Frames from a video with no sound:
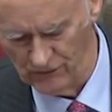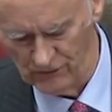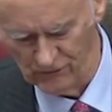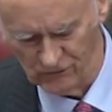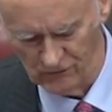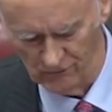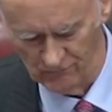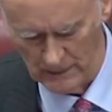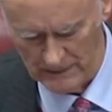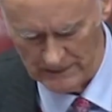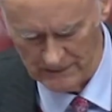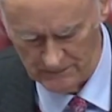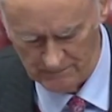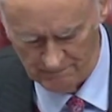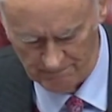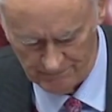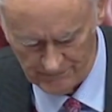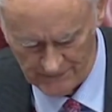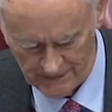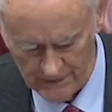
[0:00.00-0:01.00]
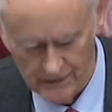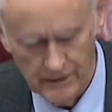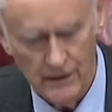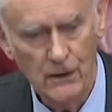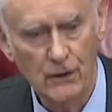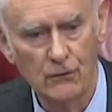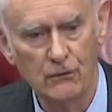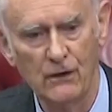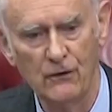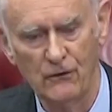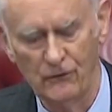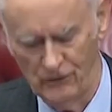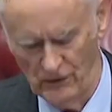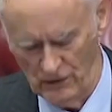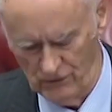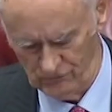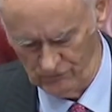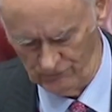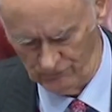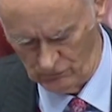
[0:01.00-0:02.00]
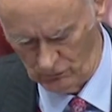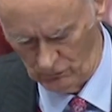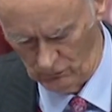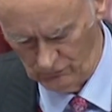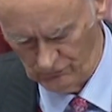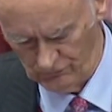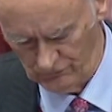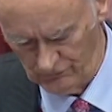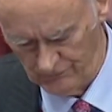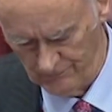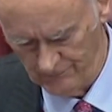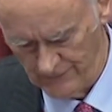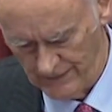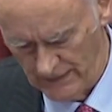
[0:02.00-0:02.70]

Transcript: of this debate, criticised of course,